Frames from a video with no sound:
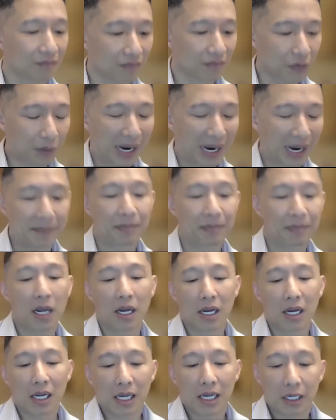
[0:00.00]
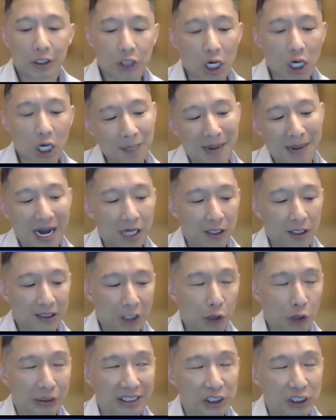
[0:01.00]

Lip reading: Right. You talk about gold and